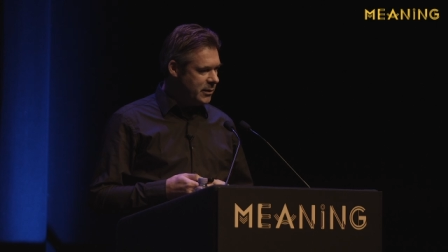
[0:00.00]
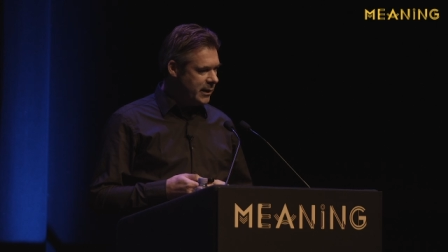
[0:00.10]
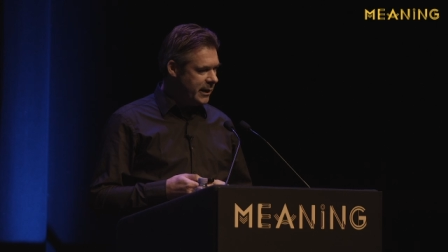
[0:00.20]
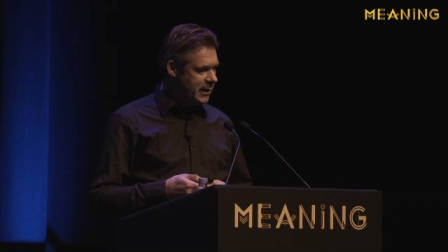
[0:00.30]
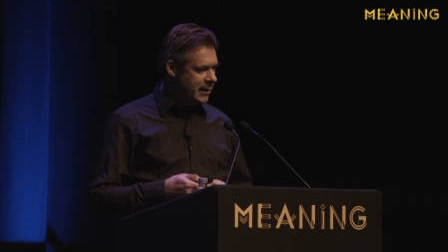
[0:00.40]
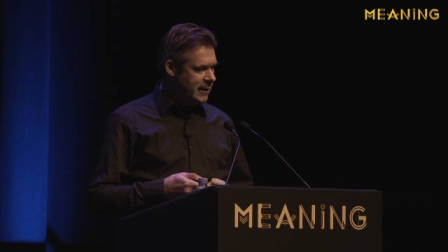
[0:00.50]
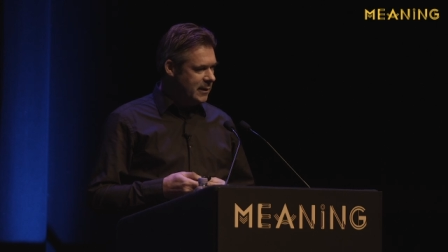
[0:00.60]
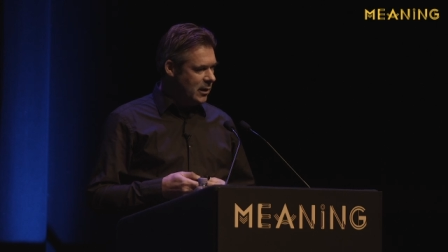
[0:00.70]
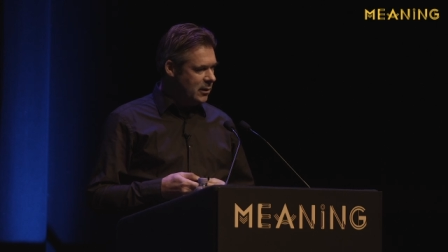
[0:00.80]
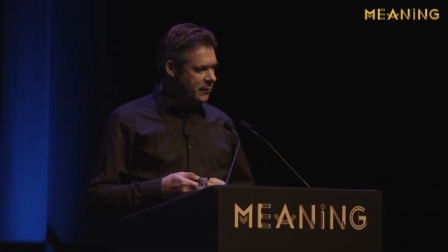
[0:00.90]
working
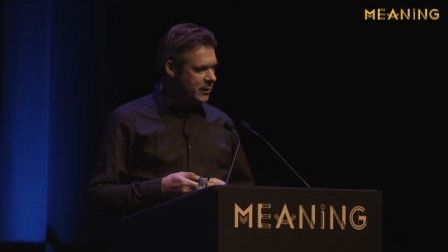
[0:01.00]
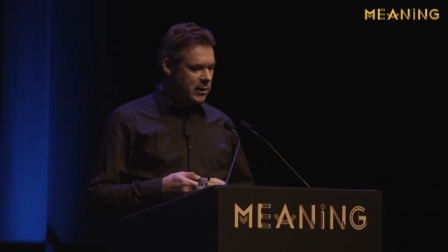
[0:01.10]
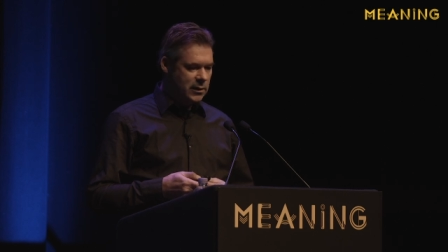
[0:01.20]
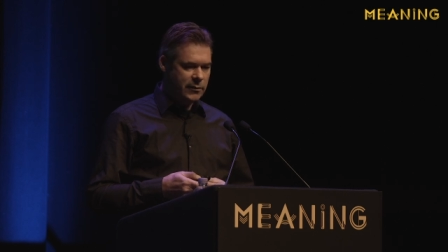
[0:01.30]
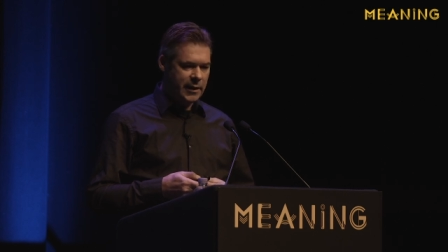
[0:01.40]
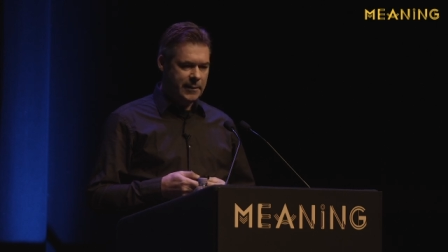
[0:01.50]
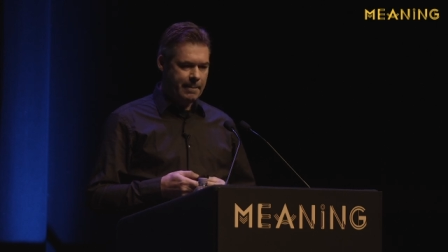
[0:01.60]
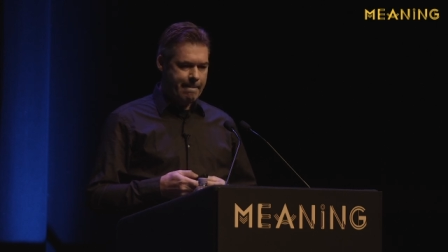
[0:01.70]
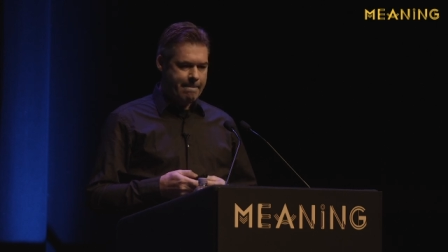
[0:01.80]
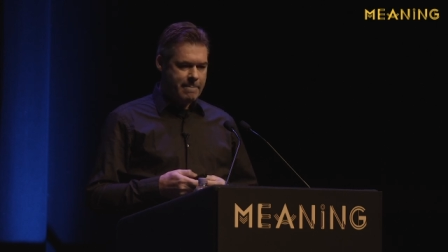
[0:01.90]
all over the country
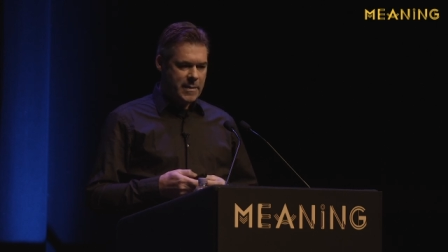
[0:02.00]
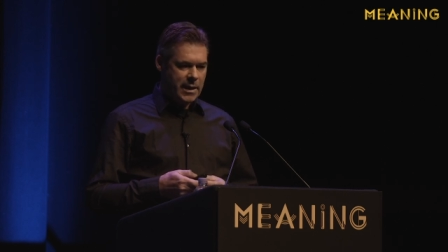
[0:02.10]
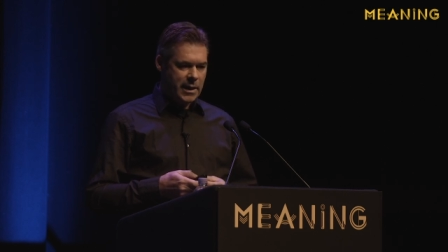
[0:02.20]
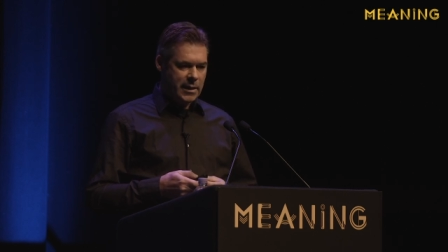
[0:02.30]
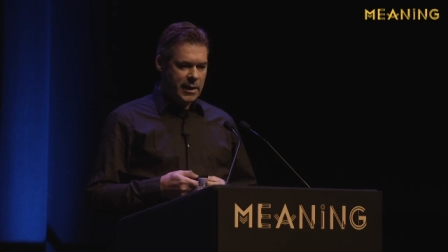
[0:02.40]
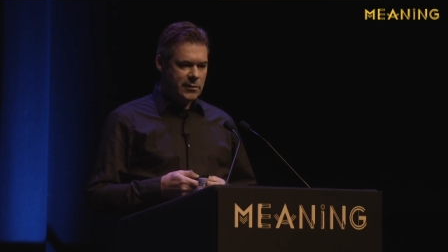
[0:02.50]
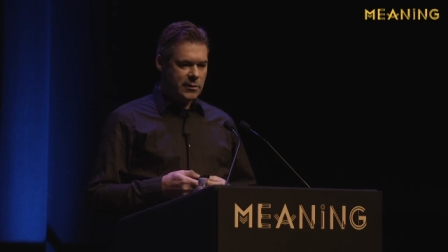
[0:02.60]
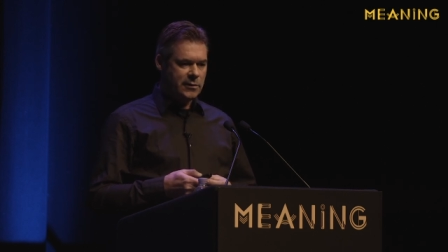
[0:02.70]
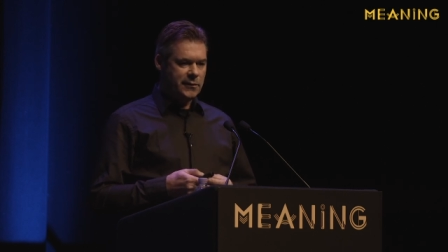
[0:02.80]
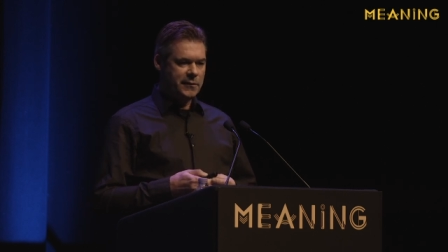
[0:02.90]
in
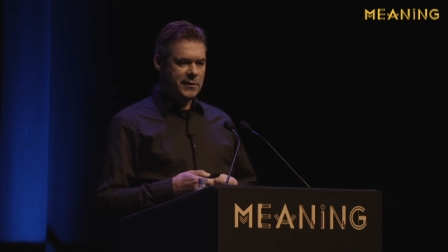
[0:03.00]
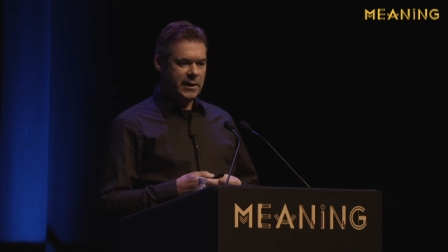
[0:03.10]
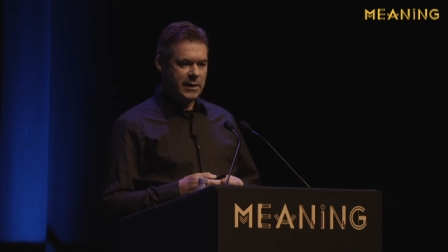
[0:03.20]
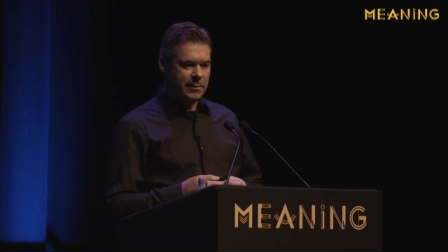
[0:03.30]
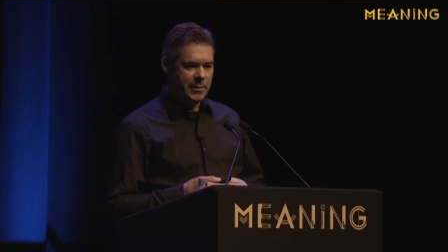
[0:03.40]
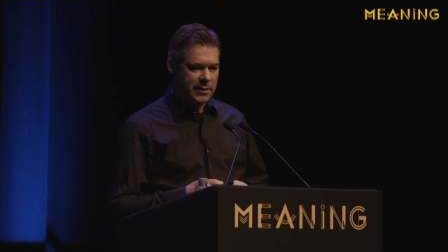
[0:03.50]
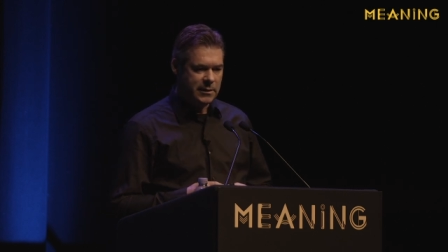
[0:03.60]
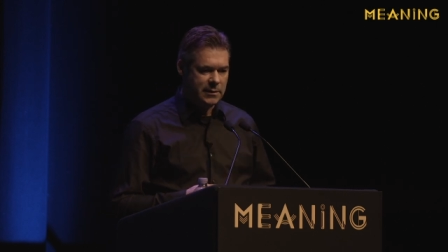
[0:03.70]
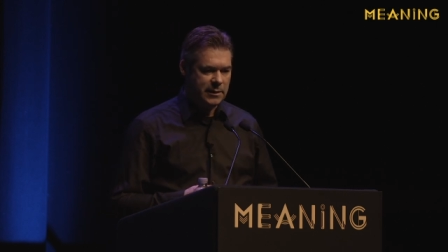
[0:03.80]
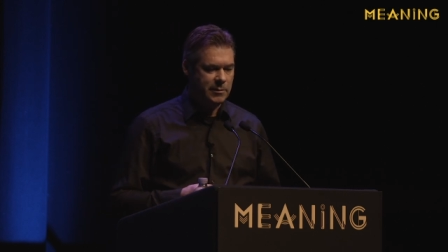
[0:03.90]
850
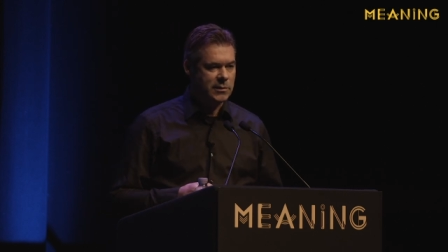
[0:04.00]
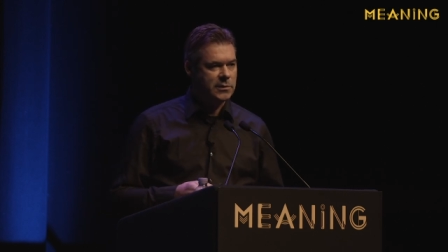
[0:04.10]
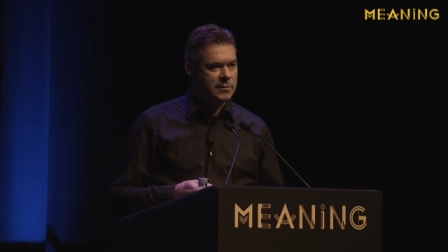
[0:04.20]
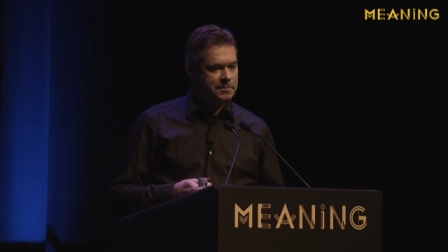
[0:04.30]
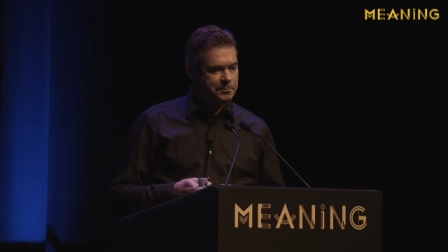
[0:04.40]
independent teams.